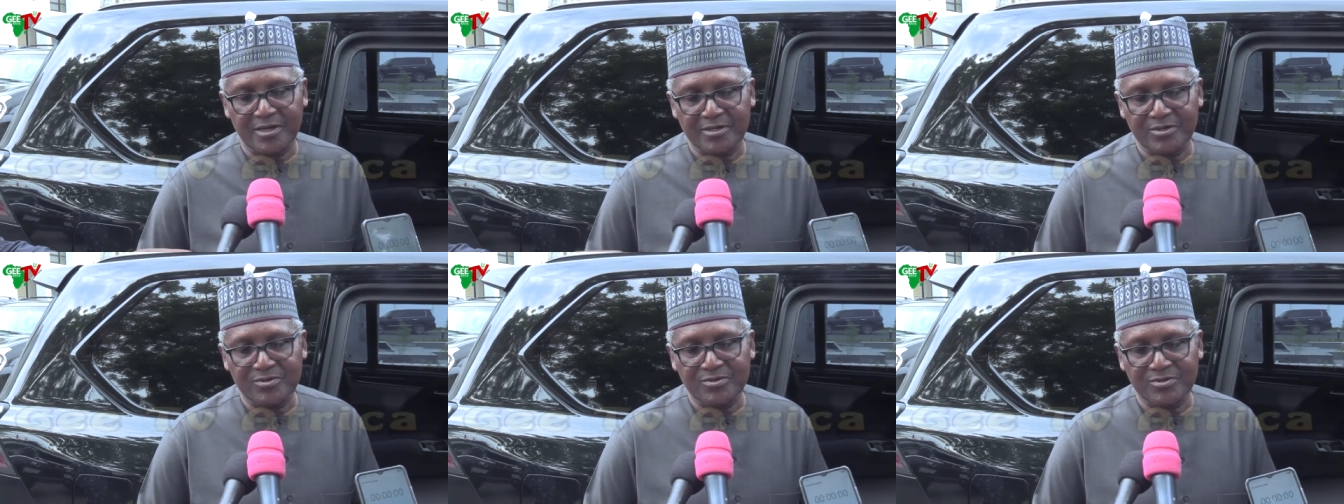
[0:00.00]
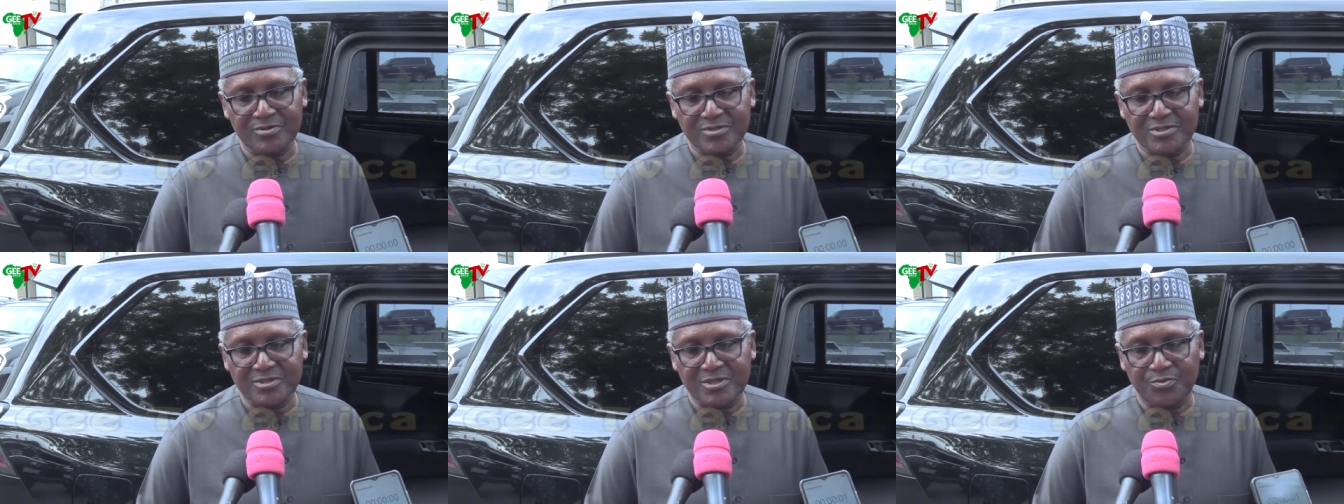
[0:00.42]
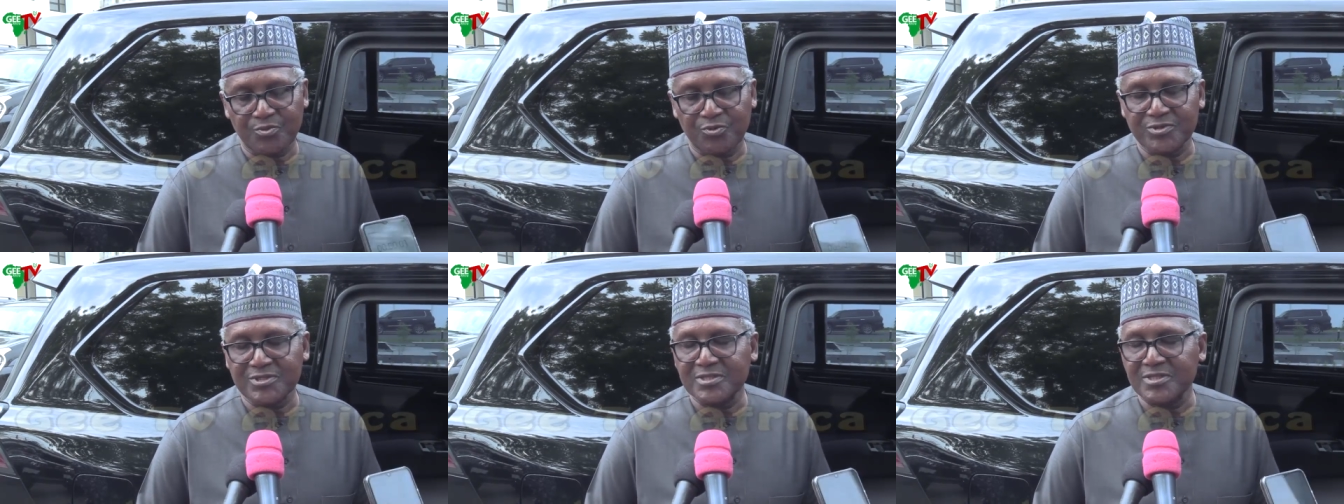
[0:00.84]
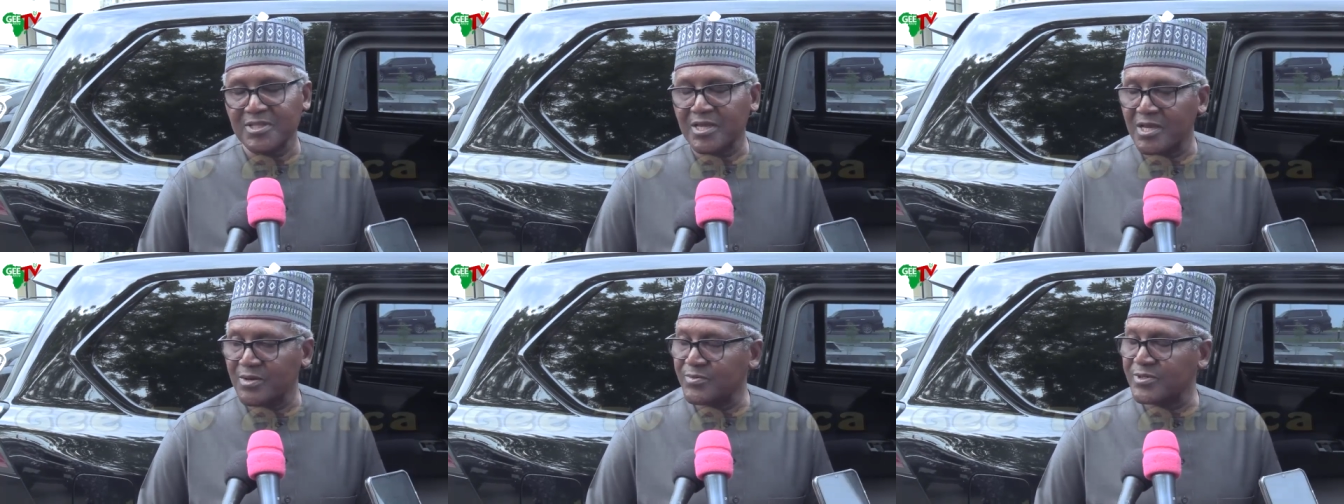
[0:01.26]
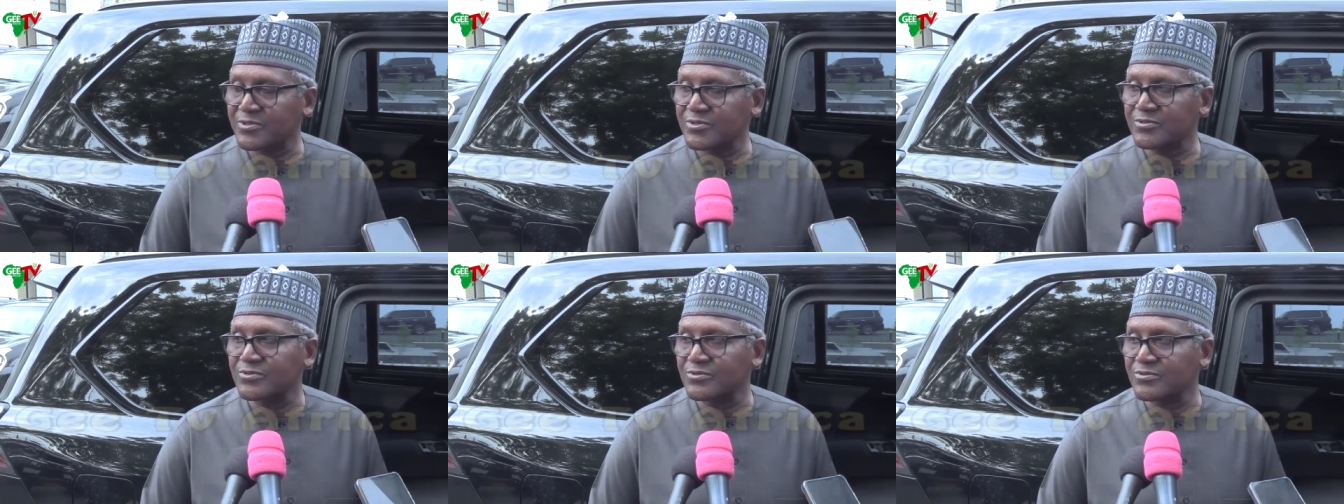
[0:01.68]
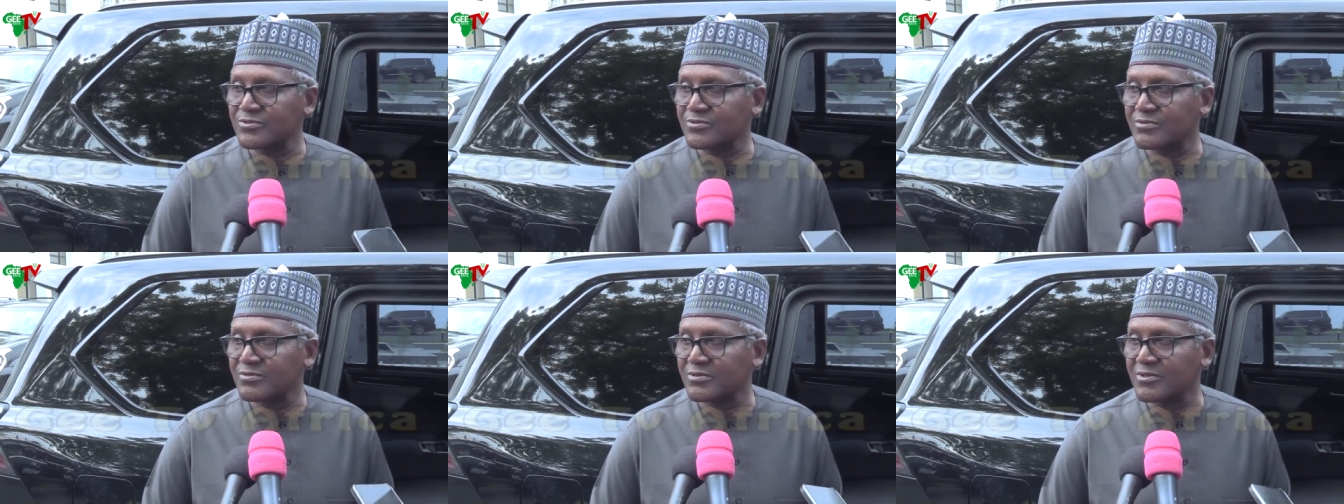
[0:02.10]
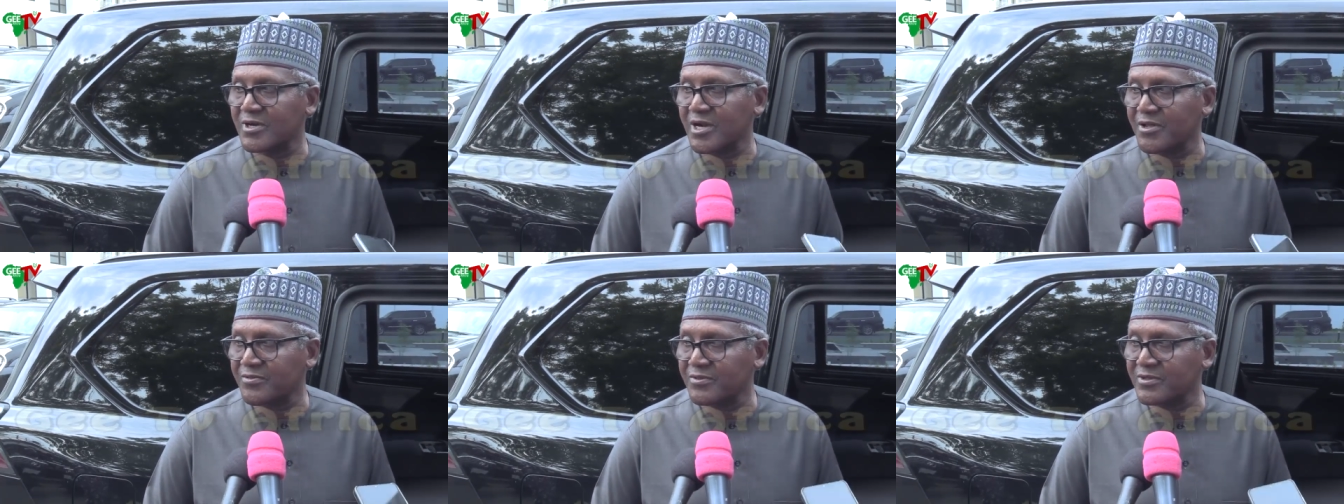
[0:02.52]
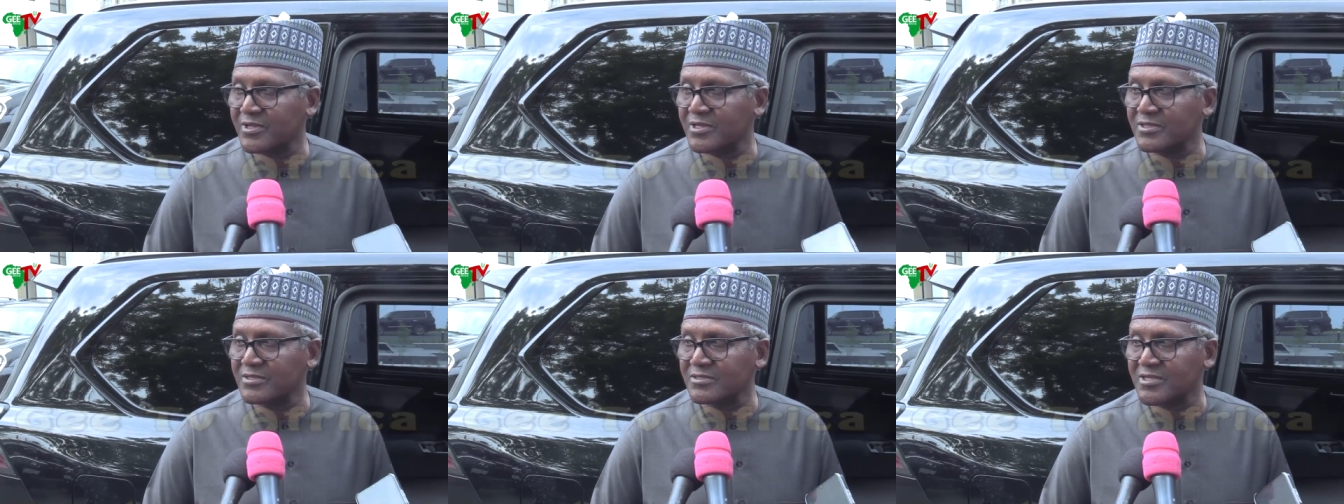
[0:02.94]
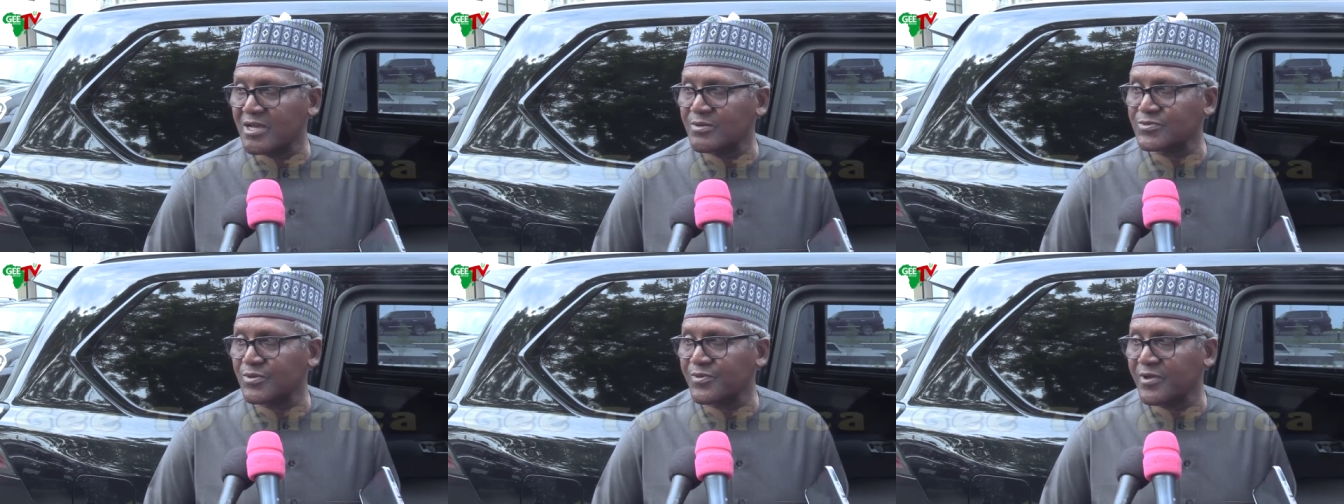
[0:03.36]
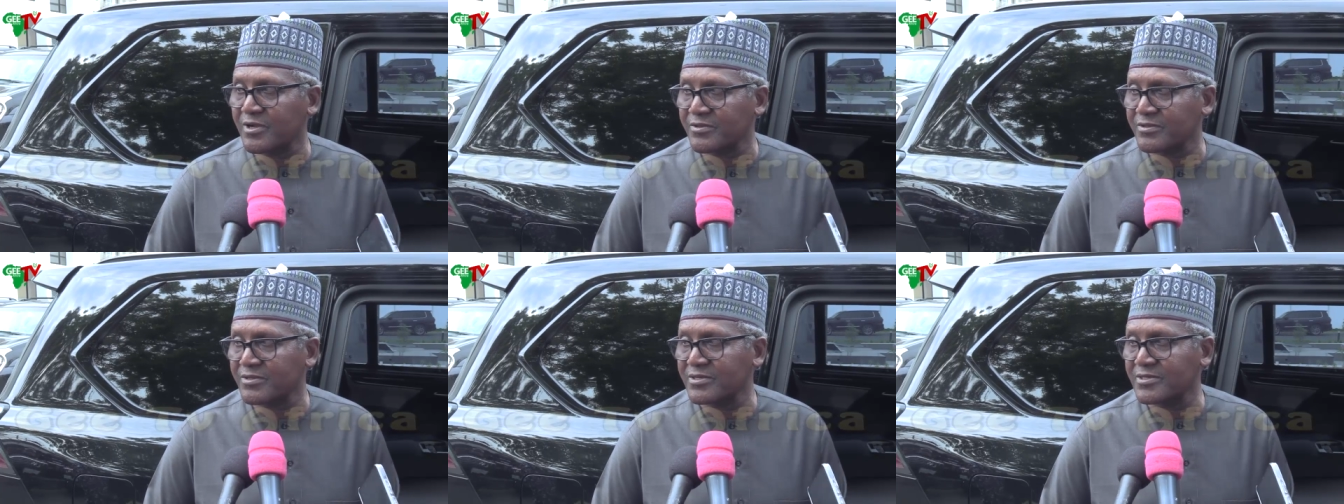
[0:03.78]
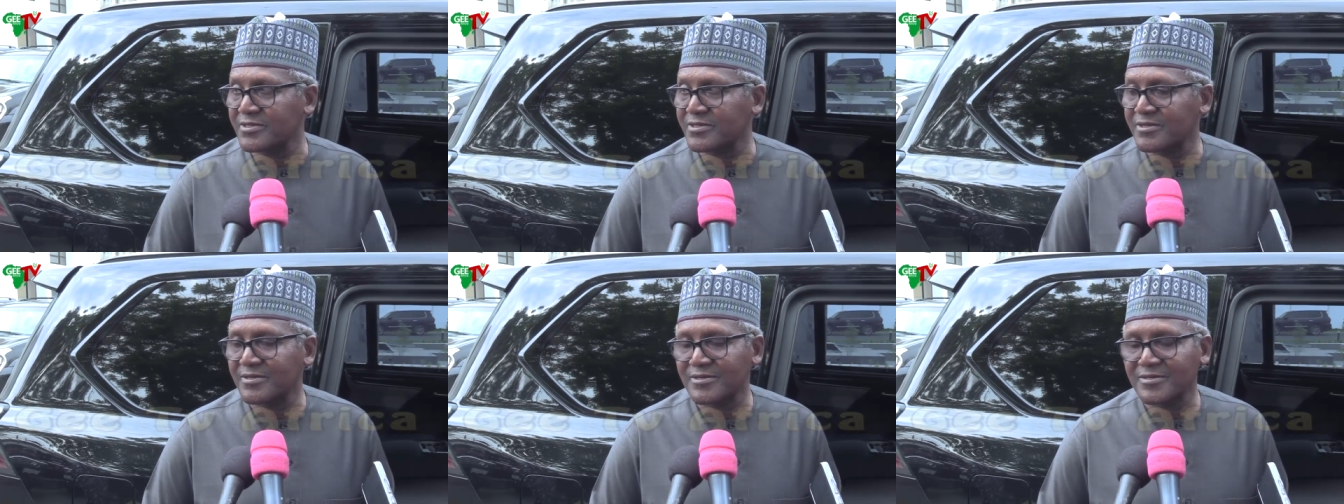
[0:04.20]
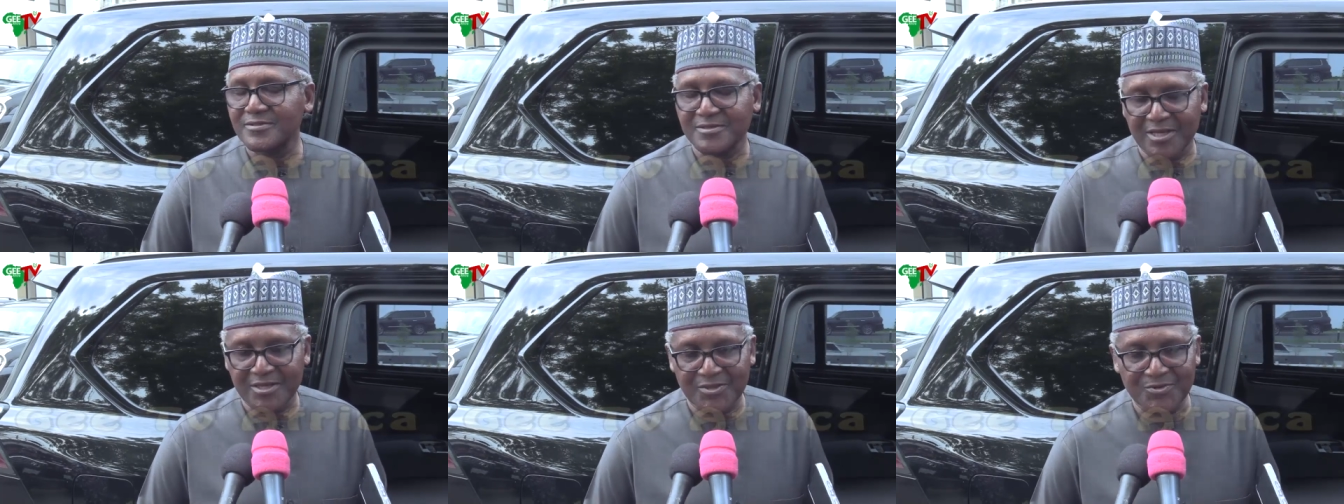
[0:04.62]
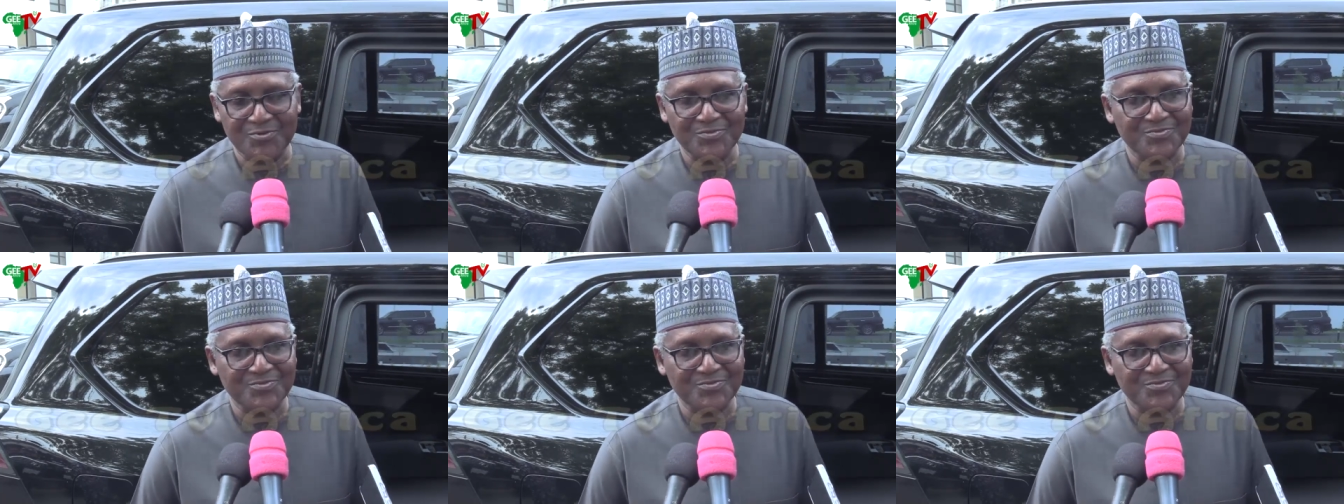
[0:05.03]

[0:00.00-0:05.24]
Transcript: you know, supporting the government to do the right thing in terms of health. Thank you.